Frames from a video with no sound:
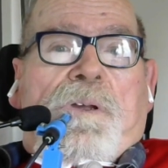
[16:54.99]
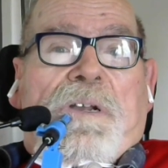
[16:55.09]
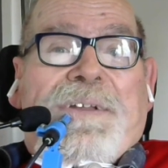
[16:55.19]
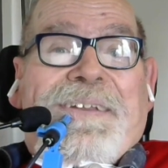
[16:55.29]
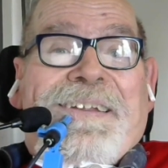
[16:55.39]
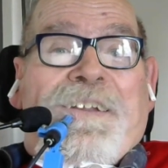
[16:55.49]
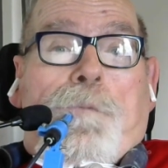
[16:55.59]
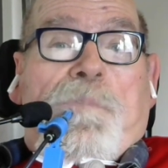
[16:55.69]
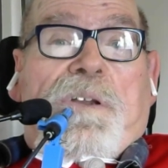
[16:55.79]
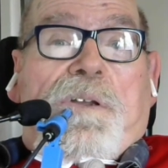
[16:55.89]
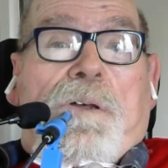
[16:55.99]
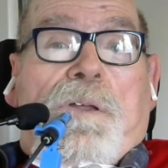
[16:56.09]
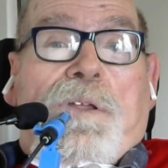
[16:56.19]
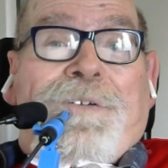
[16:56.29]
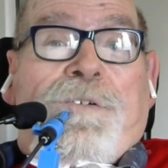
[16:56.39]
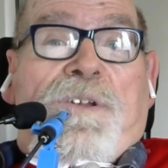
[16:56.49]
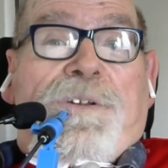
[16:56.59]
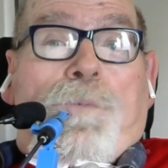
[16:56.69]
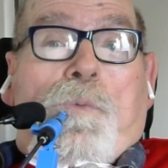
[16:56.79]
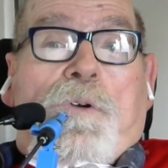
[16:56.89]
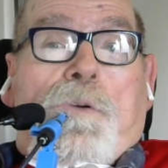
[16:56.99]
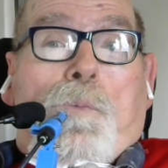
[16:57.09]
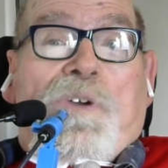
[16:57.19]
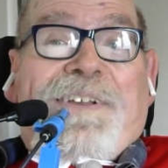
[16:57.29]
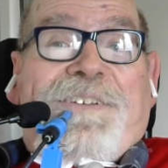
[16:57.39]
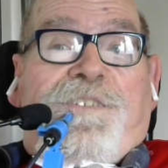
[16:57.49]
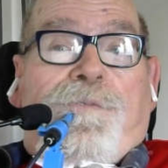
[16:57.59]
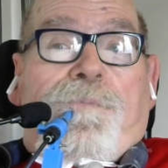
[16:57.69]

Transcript: I'd hang up my collar and walk away.